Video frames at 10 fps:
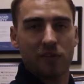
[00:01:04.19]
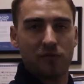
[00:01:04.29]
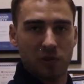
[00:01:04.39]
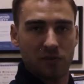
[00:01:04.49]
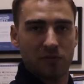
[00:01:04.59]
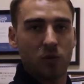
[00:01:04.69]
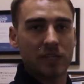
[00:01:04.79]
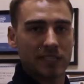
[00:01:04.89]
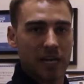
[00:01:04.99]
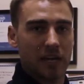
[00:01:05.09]
they
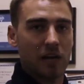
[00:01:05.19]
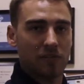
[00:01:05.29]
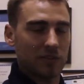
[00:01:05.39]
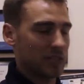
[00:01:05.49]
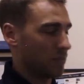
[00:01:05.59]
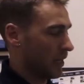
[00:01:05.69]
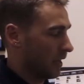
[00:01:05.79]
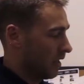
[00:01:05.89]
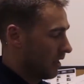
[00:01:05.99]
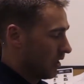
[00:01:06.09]
fully sign off on something.
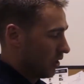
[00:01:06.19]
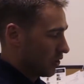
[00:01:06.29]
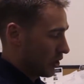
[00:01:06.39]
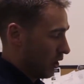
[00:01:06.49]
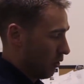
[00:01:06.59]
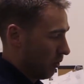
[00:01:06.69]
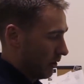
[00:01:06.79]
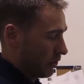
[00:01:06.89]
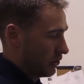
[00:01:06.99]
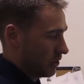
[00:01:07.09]
So what
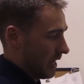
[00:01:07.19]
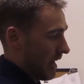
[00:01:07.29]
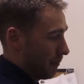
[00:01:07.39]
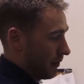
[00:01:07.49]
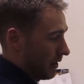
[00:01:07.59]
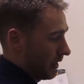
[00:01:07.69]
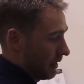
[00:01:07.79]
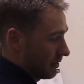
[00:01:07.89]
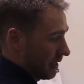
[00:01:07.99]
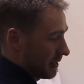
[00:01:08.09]
will usually happen
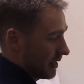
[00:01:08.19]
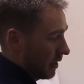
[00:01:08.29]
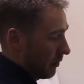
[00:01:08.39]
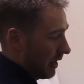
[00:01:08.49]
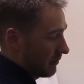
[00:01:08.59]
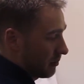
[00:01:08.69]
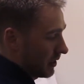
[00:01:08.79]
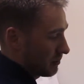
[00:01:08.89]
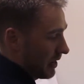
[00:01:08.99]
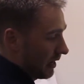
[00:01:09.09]
is, let's say we have
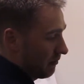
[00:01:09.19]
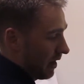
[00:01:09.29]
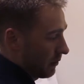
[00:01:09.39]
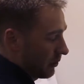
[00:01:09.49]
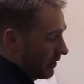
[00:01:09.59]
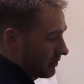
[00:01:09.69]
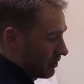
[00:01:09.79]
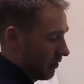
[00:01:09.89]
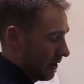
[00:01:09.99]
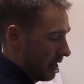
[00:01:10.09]
somebody that's buying a
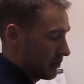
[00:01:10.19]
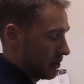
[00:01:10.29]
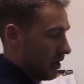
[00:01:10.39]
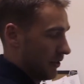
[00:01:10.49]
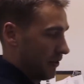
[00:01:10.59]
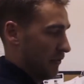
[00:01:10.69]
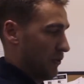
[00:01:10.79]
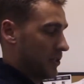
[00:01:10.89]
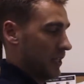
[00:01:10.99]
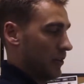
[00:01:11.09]
$500,000 house. The
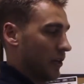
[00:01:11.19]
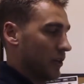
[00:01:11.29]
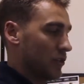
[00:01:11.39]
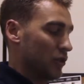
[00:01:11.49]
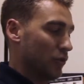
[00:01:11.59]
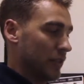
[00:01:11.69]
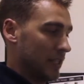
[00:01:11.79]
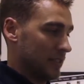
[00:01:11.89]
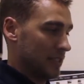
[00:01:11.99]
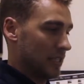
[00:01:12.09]
first thing they're going to do when
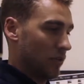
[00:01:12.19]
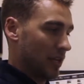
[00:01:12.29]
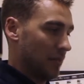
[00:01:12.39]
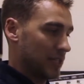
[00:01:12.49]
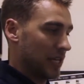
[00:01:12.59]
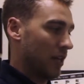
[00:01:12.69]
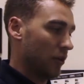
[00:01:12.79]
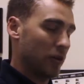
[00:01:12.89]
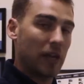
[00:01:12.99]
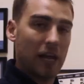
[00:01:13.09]
this deal comes
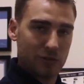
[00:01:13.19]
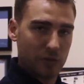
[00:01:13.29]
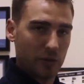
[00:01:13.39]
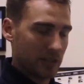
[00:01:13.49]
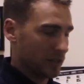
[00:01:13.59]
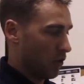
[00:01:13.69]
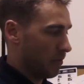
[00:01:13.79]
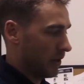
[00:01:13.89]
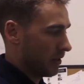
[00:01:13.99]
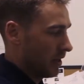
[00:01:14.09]
together and an escrow gets
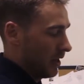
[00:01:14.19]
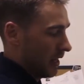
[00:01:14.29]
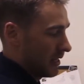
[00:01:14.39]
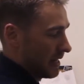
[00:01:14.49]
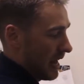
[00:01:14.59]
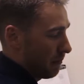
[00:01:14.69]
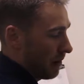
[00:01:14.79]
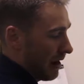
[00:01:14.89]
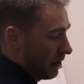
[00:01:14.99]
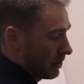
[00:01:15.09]
opened is that
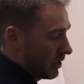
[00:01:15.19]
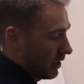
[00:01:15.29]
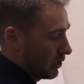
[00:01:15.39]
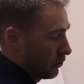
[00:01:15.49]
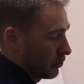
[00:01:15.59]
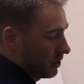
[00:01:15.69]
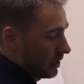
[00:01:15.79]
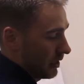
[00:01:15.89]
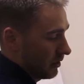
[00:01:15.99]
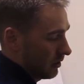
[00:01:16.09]
buyer is going to
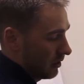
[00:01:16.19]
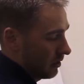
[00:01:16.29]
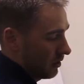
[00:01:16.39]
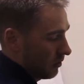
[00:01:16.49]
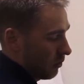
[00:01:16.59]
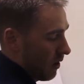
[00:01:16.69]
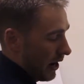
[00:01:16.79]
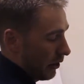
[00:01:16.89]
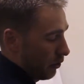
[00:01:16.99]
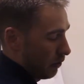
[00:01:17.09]
usually
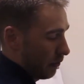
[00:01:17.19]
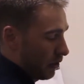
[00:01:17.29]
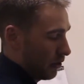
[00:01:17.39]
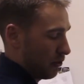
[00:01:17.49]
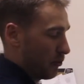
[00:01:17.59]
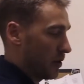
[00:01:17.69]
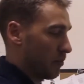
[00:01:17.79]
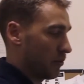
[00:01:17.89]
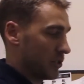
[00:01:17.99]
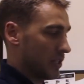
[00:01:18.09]
wire over a
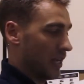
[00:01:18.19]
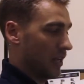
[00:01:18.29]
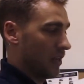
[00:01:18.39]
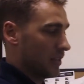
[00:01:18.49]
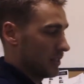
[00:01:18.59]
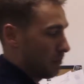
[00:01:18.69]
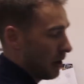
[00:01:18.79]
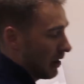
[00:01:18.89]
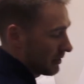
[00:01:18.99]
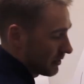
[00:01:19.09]
3%
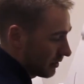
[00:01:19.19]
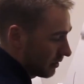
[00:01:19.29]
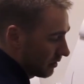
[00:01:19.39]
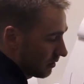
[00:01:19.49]
deposit